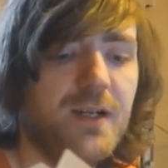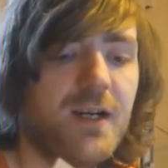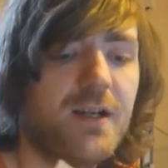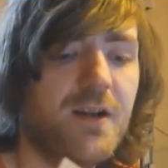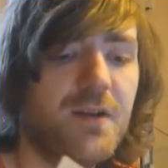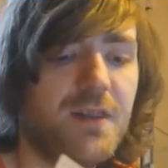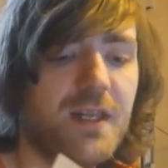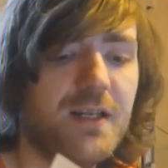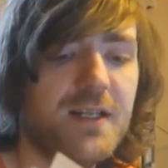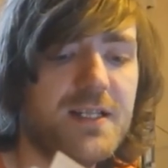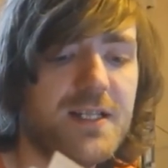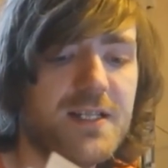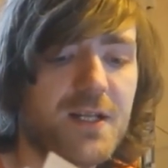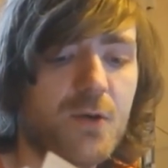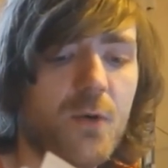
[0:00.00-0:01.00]
I don't think
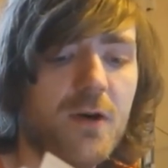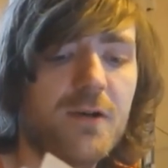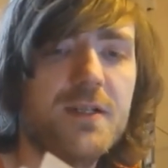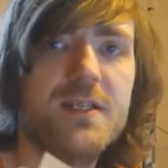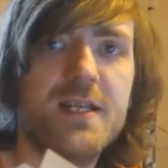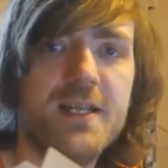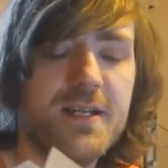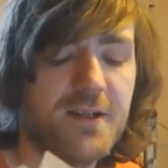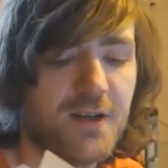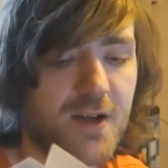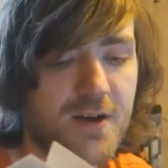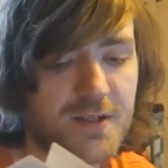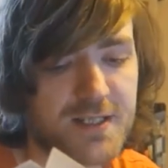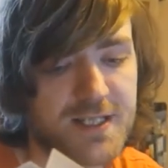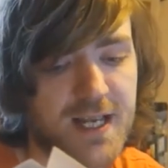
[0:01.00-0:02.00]
this is a quarantine,
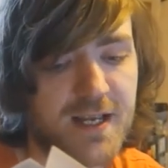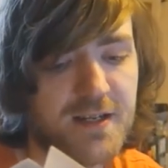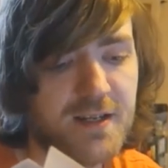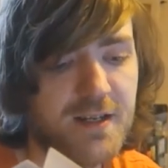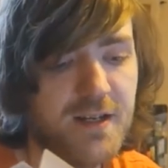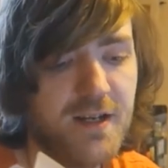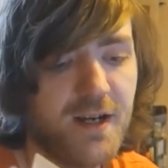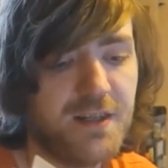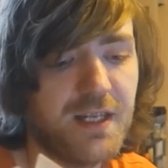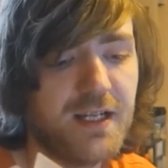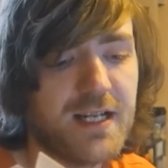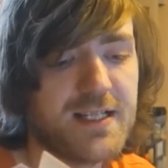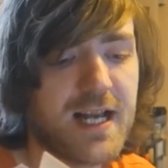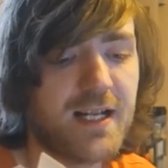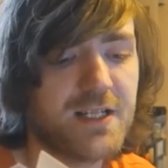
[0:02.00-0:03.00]
Clark said. I
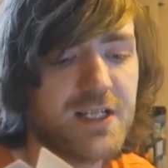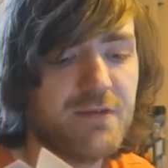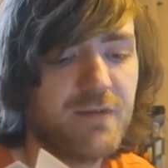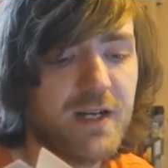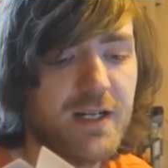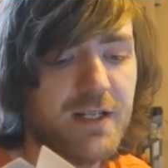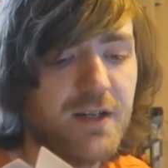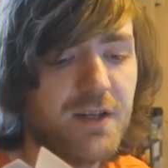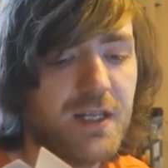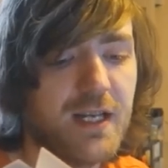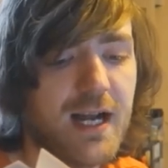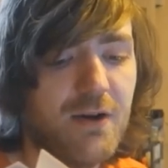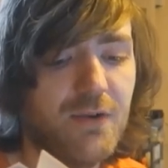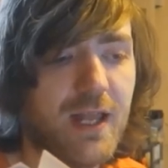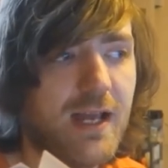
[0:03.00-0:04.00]
think there's actually really
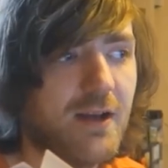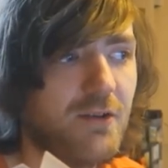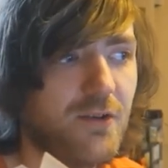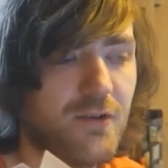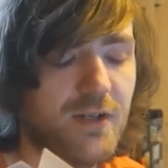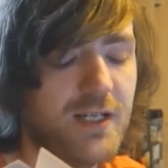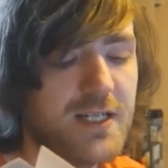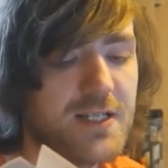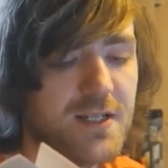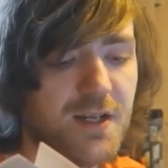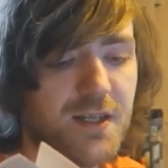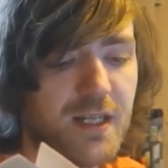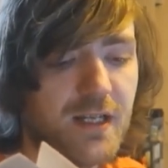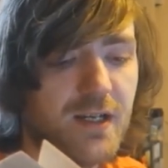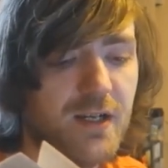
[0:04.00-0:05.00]
nothing out there, or at least
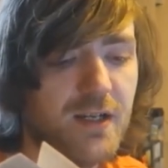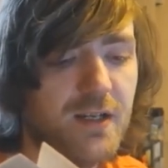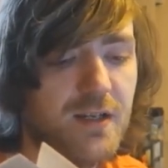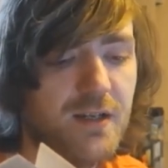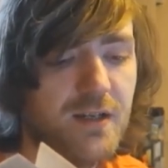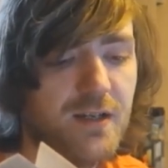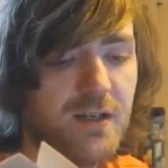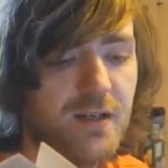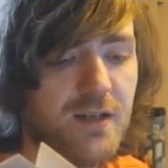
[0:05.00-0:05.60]
nothing good.